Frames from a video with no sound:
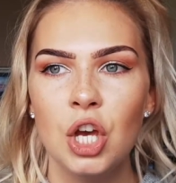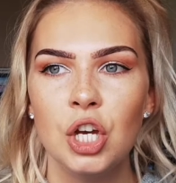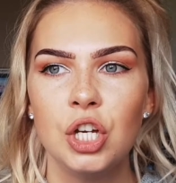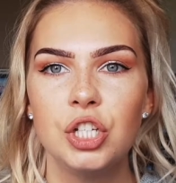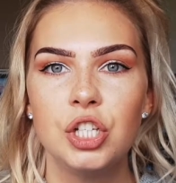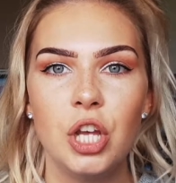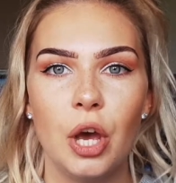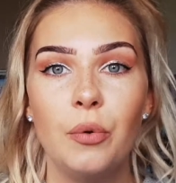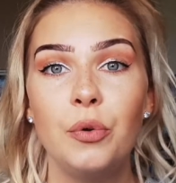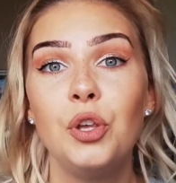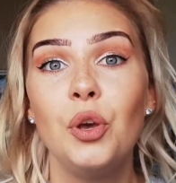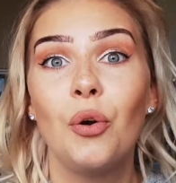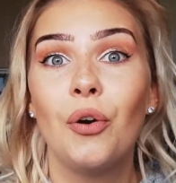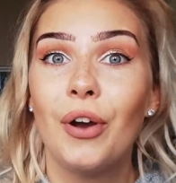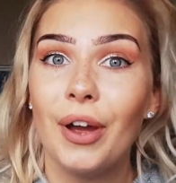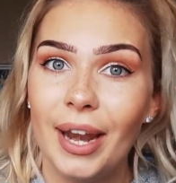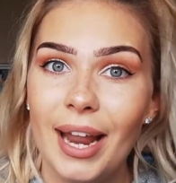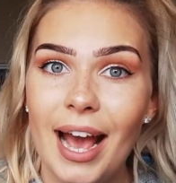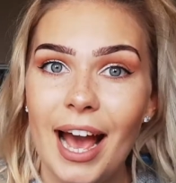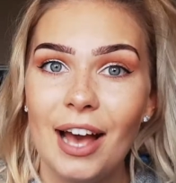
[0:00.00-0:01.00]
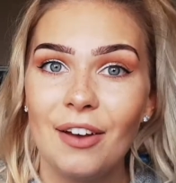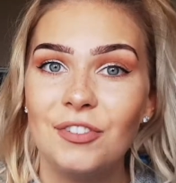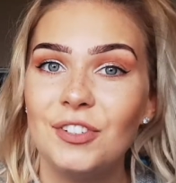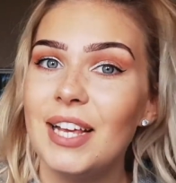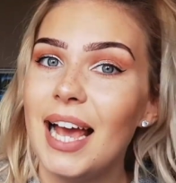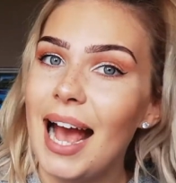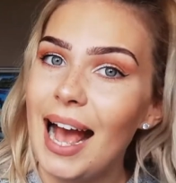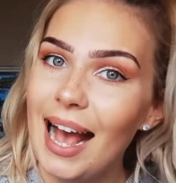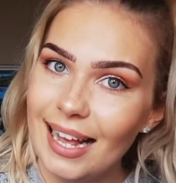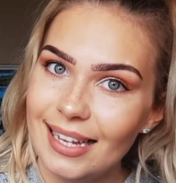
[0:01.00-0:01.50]
So you're gonna have
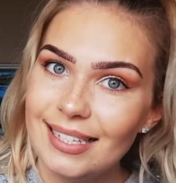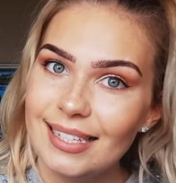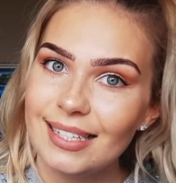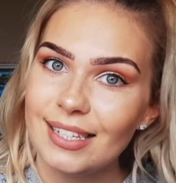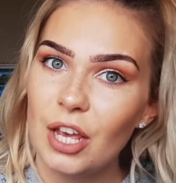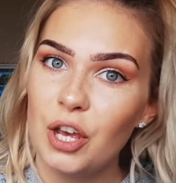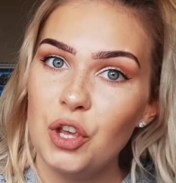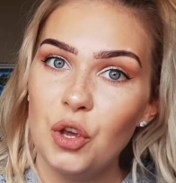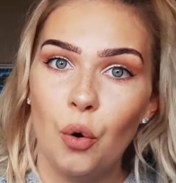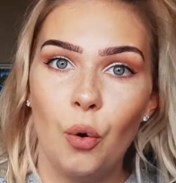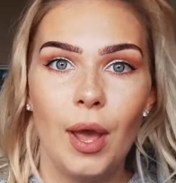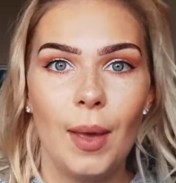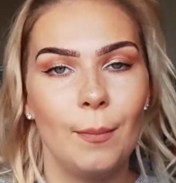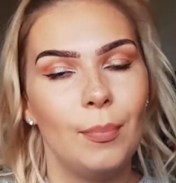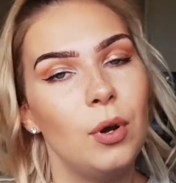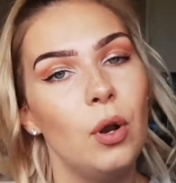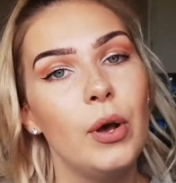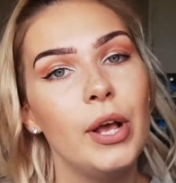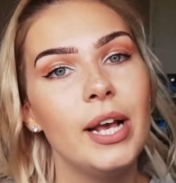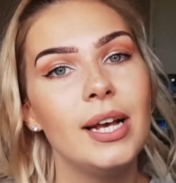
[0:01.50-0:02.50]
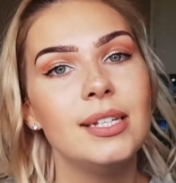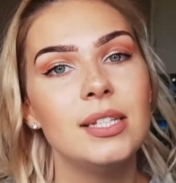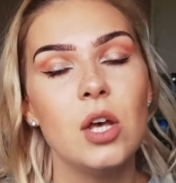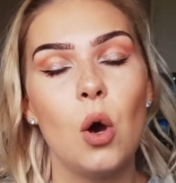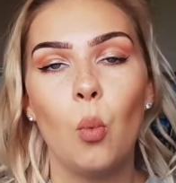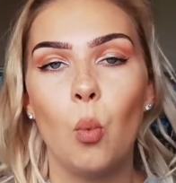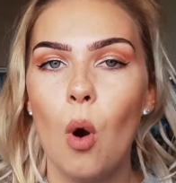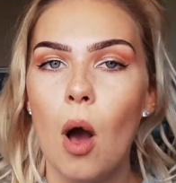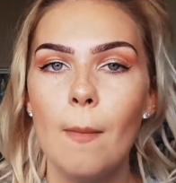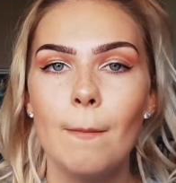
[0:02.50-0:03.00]
to ask your employers
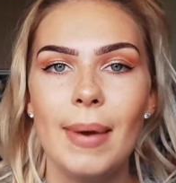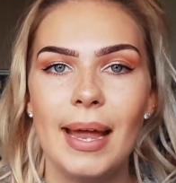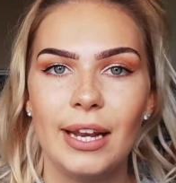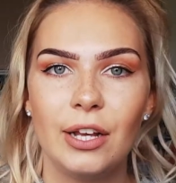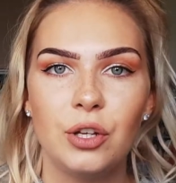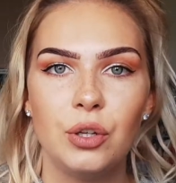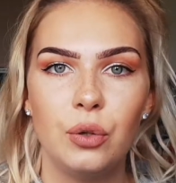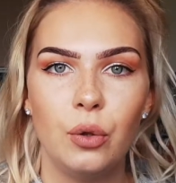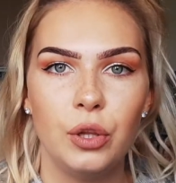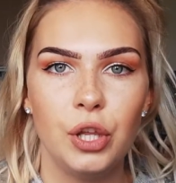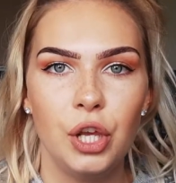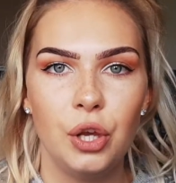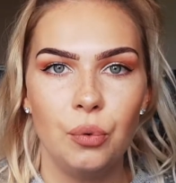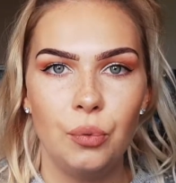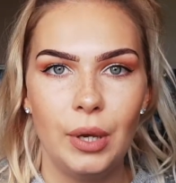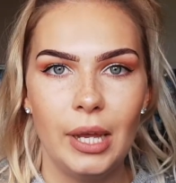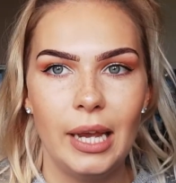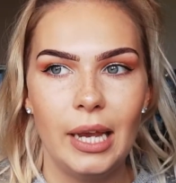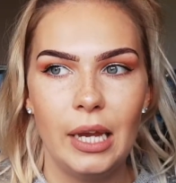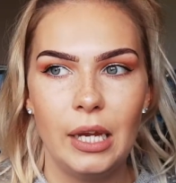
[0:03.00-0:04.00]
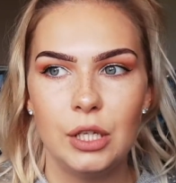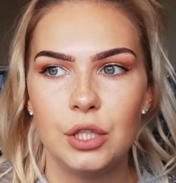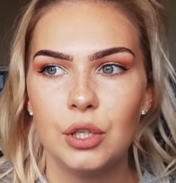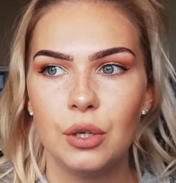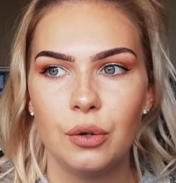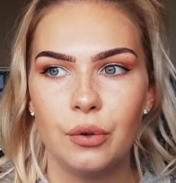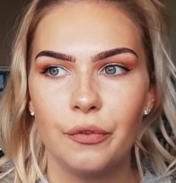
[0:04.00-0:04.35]
what medical you need